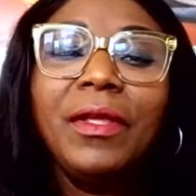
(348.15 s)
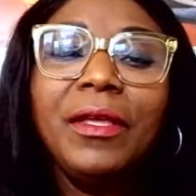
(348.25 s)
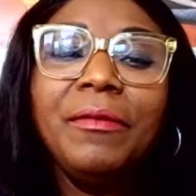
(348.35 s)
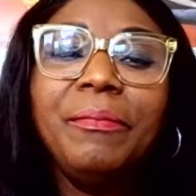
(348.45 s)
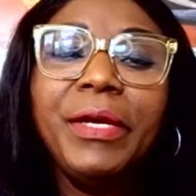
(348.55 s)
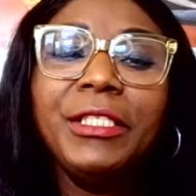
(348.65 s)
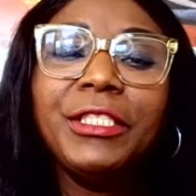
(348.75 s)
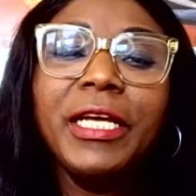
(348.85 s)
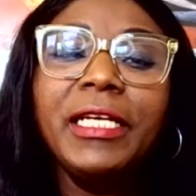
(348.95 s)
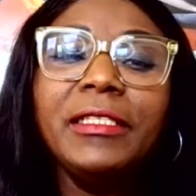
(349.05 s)
in
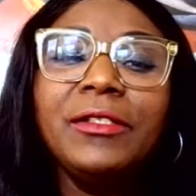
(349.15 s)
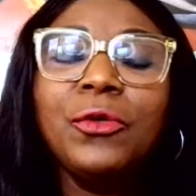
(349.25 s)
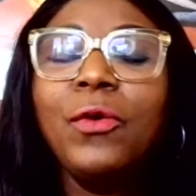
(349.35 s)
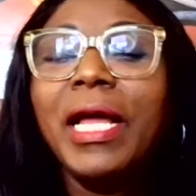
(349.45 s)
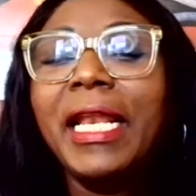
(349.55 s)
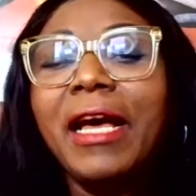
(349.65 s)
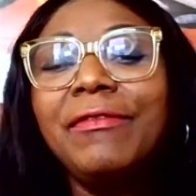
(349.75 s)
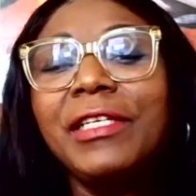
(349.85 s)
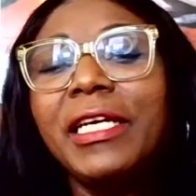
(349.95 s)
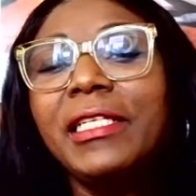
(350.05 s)
patients who are
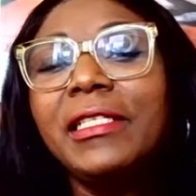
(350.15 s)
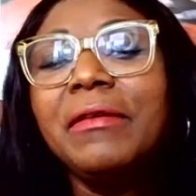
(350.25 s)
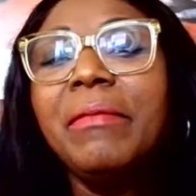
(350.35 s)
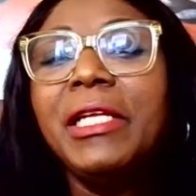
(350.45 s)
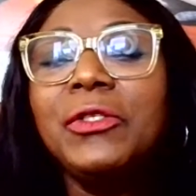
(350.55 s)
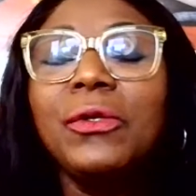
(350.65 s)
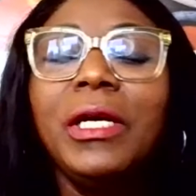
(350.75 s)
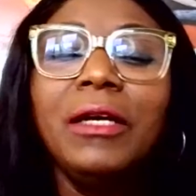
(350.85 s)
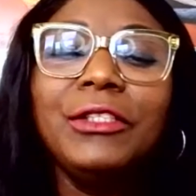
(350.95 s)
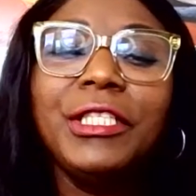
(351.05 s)
navigating mental
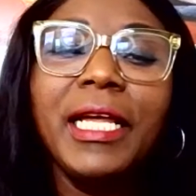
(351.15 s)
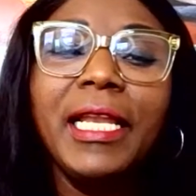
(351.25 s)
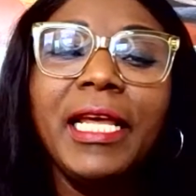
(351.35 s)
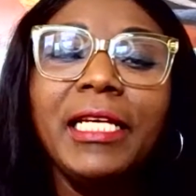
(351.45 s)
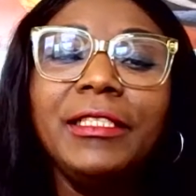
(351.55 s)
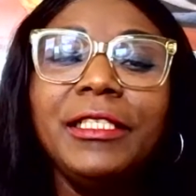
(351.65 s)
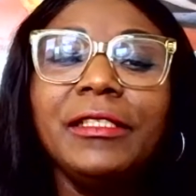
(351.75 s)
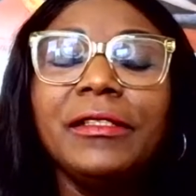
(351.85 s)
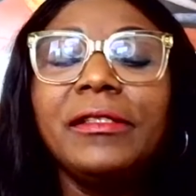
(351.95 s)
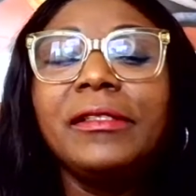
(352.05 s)
health
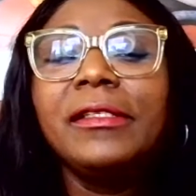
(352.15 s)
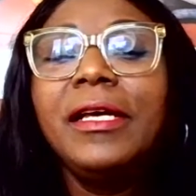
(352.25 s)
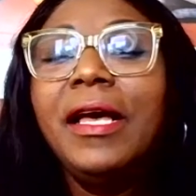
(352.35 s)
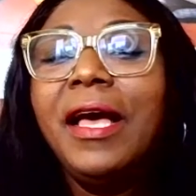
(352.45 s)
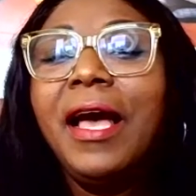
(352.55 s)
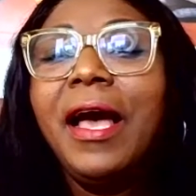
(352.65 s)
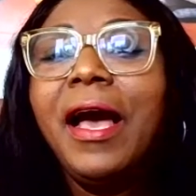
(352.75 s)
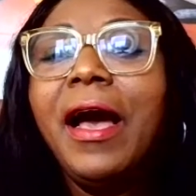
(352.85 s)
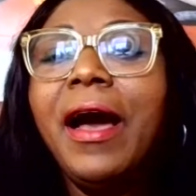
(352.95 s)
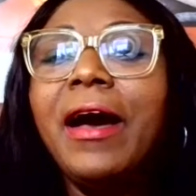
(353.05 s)
challenges.
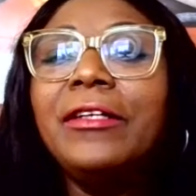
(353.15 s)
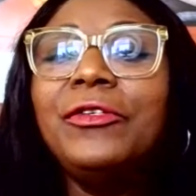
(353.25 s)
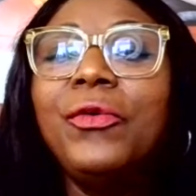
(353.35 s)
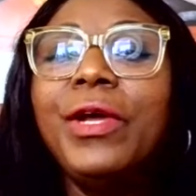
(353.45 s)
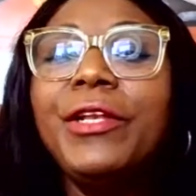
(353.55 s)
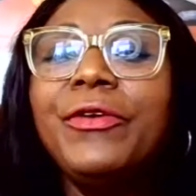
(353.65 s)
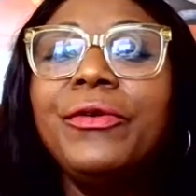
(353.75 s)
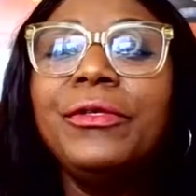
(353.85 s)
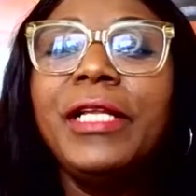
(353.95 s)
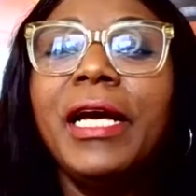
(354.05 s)
How do we
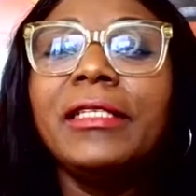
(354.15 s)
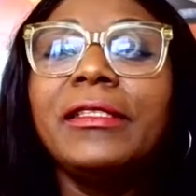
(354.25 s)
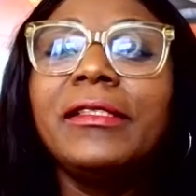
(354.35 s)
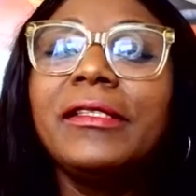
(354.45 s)
do that?